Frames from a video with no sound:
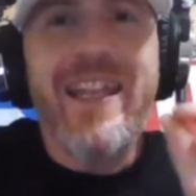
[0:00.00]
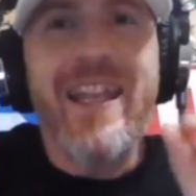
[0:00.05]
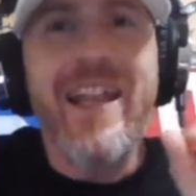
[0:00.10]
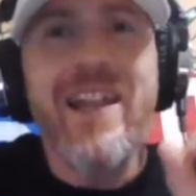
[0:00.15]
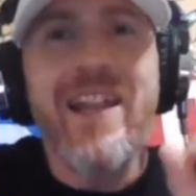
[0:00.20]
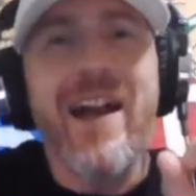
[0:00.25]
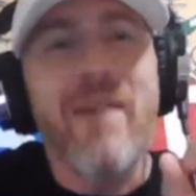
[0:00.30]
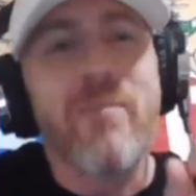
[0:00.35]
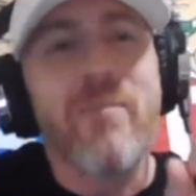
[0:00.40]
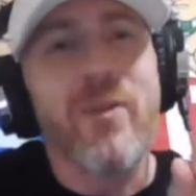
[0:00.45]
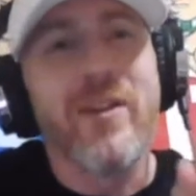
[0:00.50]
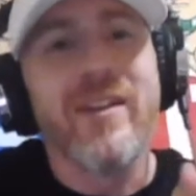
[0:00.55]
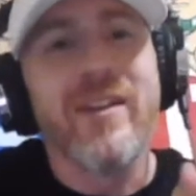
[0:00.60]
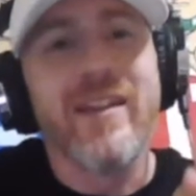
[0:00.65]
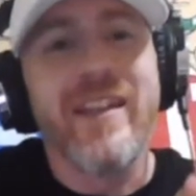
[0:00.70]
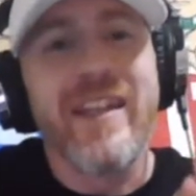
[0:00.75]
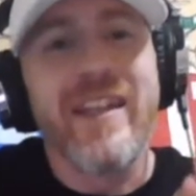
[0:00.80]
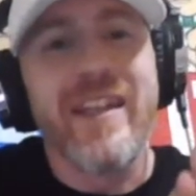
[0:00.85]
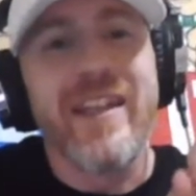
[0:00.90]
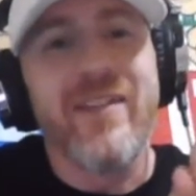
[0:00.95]
cannot
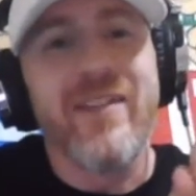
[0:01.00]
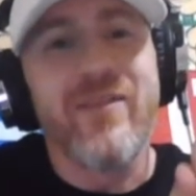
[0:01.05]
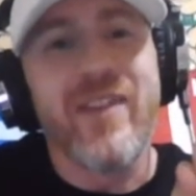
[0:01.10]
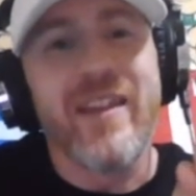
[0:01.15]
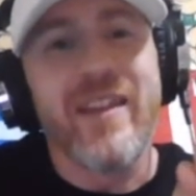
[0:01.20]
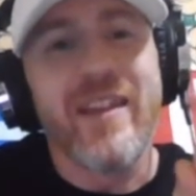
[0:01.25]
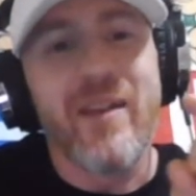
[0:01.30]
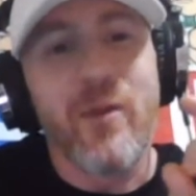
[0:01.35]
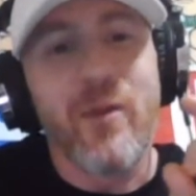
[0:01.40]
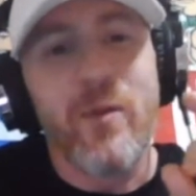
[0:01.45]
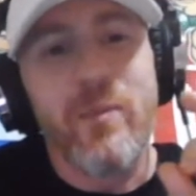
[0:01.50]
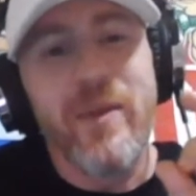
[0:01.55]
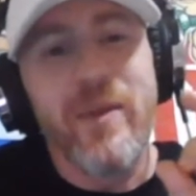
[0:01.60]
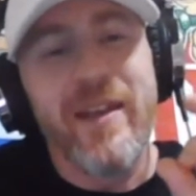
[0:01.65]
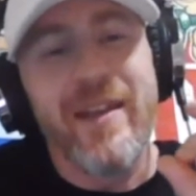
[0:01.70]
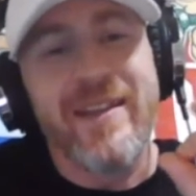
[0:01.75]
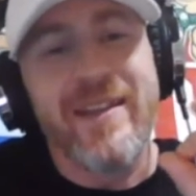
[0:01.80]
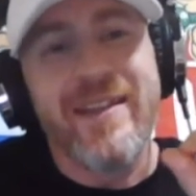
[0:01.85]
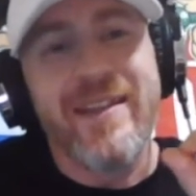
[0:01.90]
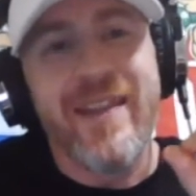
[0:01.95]
believe that there would
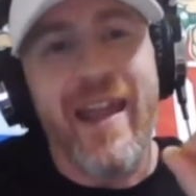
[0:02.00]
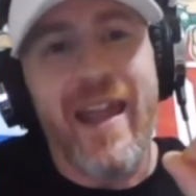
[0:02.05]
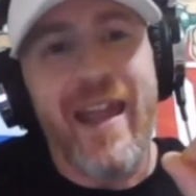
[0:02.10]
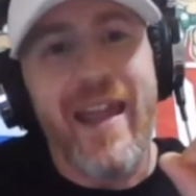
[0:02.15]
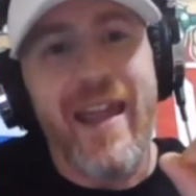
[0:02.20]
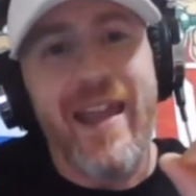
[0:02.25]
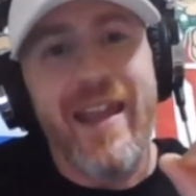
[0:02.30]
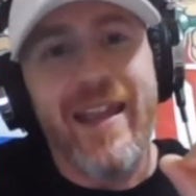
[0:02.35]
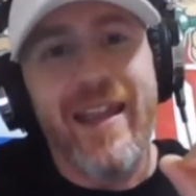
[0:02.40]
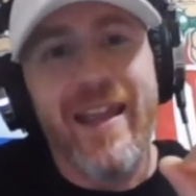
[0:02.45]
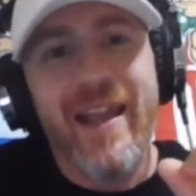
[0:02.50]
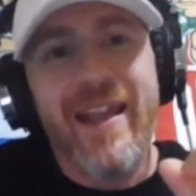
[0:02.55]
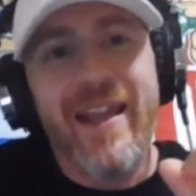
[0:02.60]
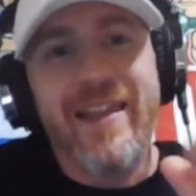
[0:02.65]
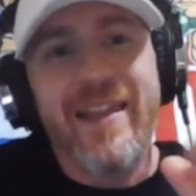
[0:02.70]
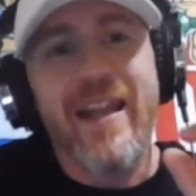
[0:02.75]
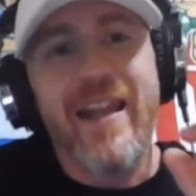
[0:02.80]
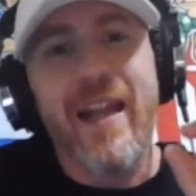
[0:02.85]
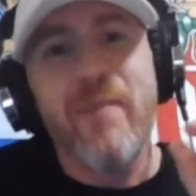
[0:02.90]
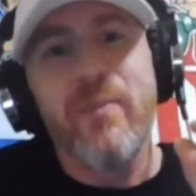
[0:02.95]
be a day
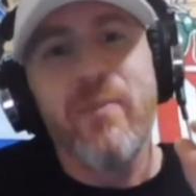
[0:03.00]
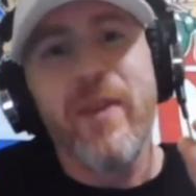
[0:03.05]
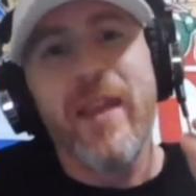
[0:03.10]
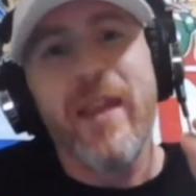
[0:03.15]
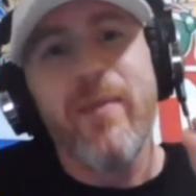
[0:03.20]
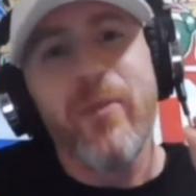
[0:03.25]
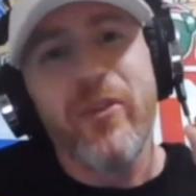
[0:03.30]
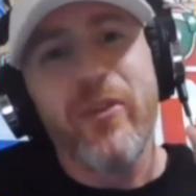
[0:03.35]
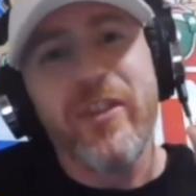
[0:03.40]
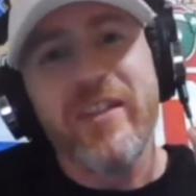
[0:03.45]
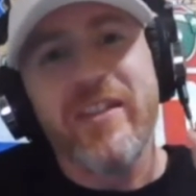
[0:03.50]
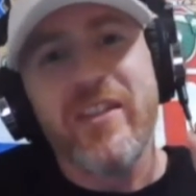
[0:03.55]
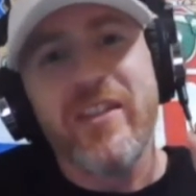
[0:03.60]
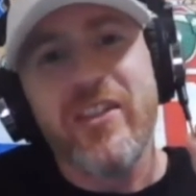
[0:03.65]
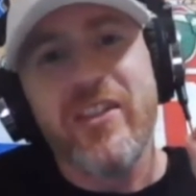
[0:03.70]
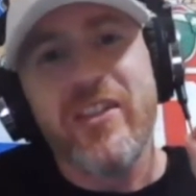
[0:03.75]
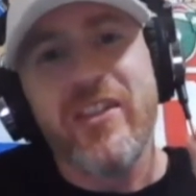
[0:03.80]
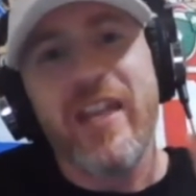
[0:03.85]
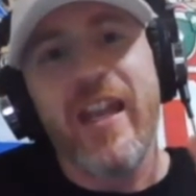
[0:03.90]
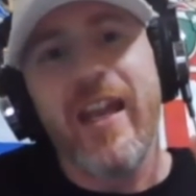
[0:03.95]
that I'd be able to
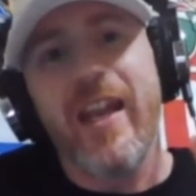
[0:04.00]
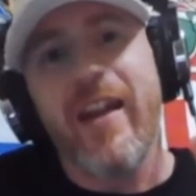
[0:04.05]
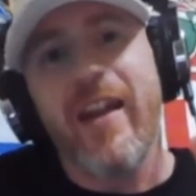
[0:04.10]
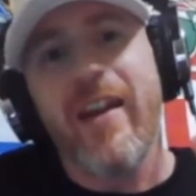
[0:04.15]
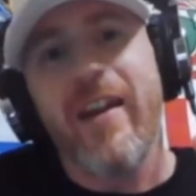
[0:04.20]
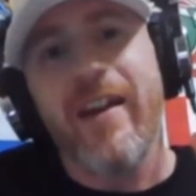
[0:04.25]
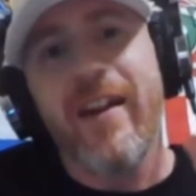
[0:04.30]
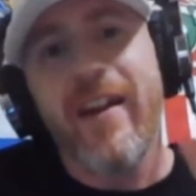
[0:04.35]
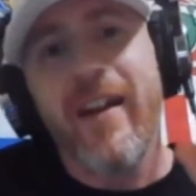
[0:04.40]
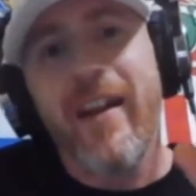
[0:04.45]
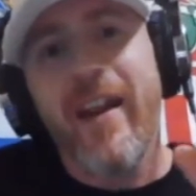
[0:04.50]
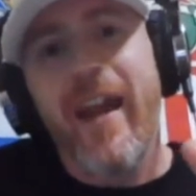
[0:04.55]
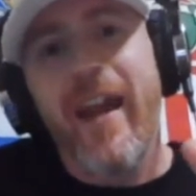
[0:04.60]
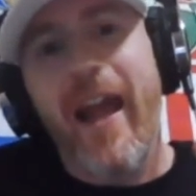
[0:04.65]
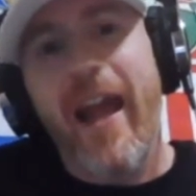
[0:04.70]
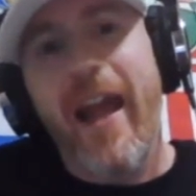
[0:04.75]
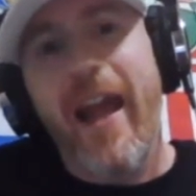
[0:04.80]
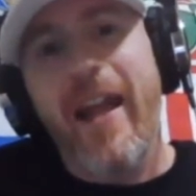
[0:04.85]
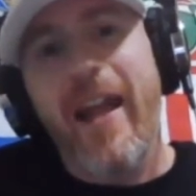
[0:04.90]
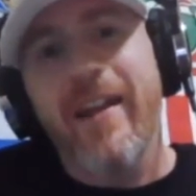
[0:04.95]
stare
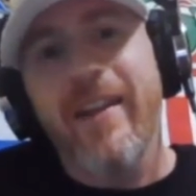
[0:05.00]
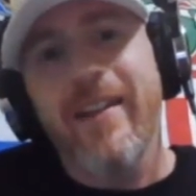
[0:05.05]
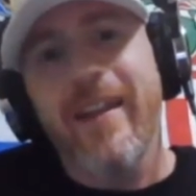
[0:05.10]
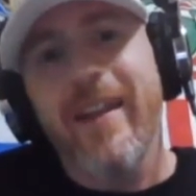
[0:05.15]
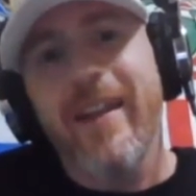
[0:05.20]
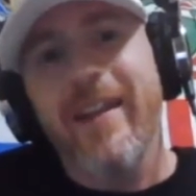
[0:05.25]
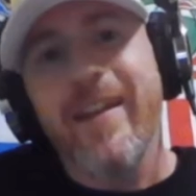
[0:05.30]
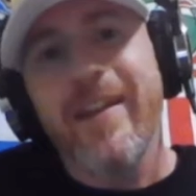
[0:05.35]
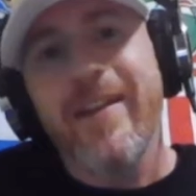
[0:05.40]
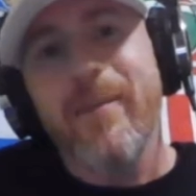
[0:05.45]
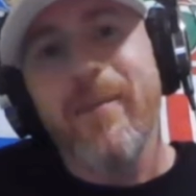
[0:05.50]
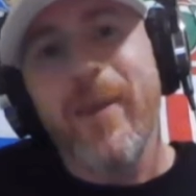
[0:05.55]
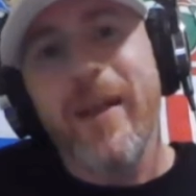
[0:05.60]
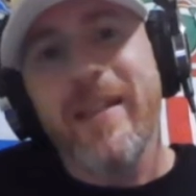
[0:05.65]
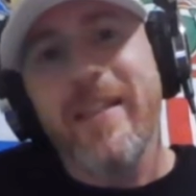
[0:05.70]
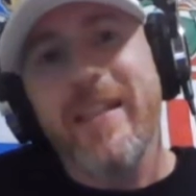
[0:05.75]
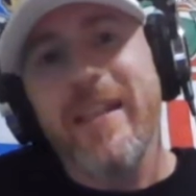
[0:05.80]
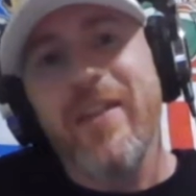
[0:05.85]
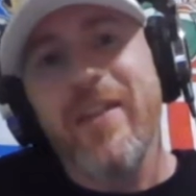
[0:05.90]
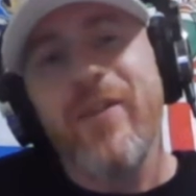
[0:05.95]
at like my
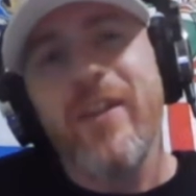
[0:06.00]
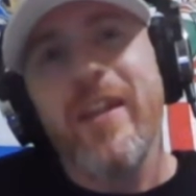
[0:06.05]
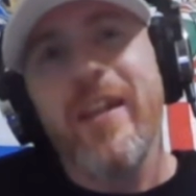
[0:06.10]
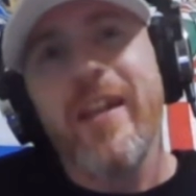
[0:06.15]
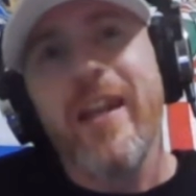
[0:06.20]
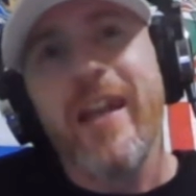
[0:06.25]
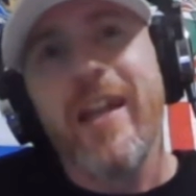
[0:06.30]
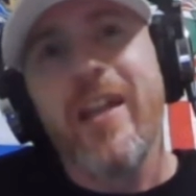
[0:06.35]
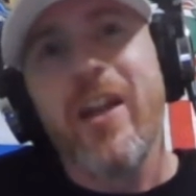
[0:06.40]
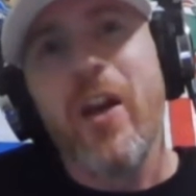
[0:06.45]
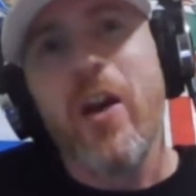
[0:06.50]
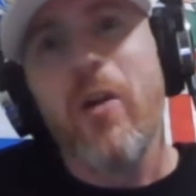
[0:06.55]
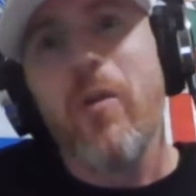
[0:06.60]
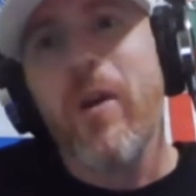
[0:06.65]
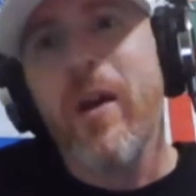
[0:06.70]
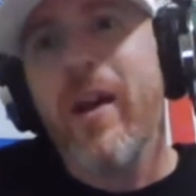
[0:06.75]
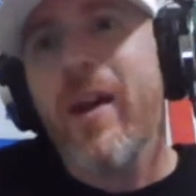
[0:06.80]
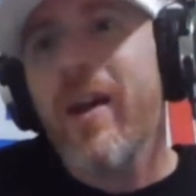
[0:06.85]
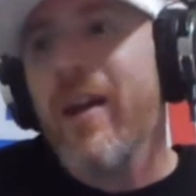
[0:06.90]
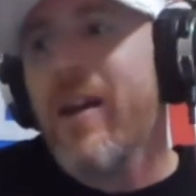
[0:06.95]
TV and go,